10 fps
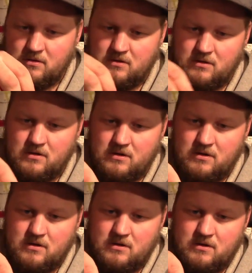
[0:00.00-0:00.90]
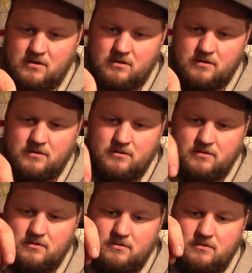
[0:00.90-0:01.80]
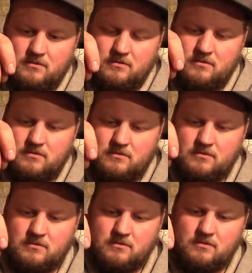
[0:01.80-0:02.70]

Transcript: (silence)